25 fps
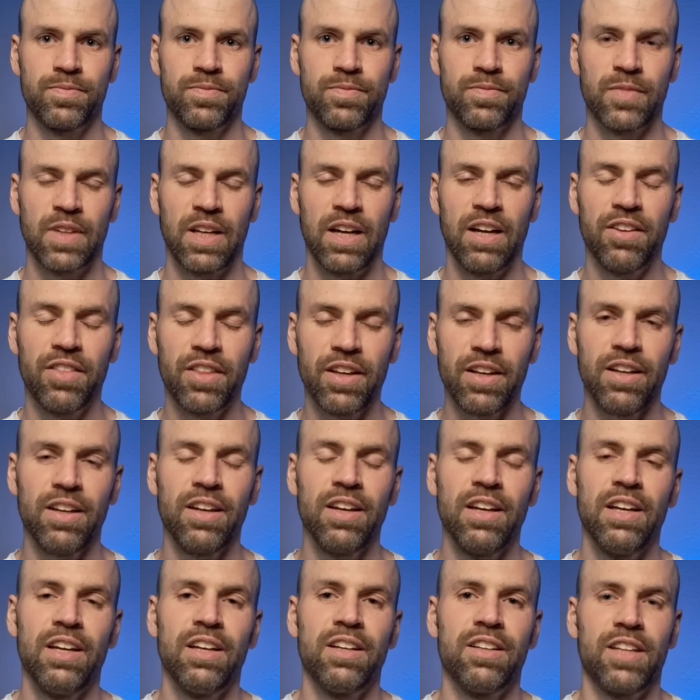I think
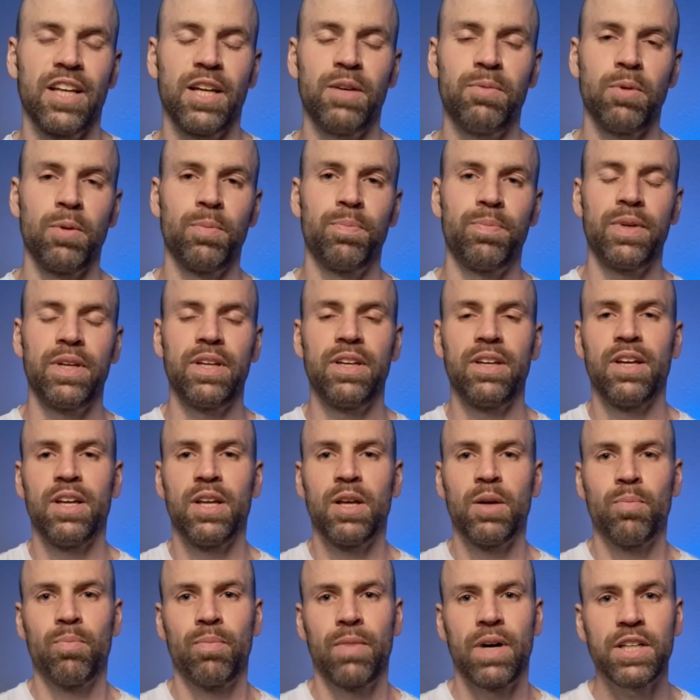that would be
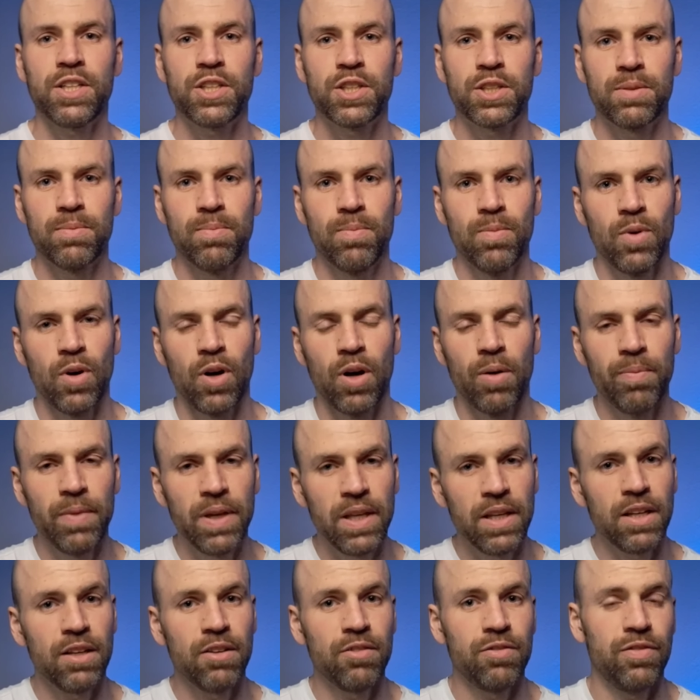much more
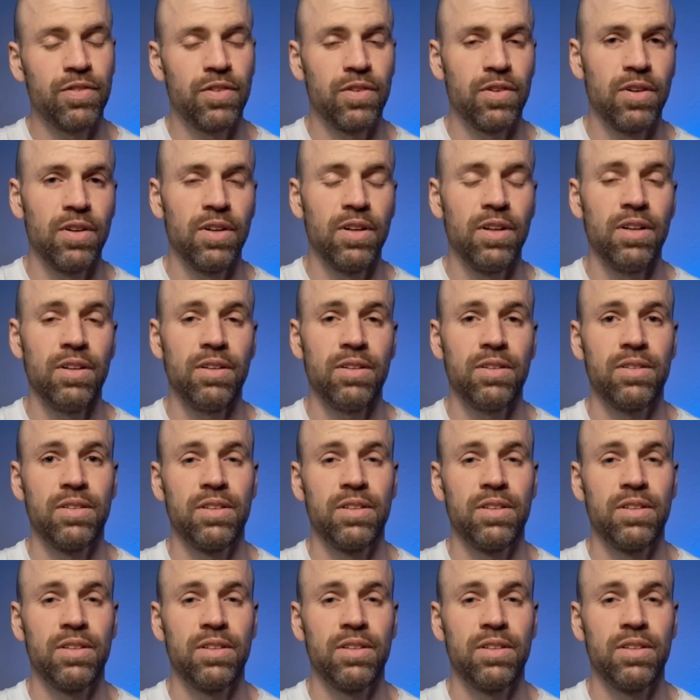meaningful,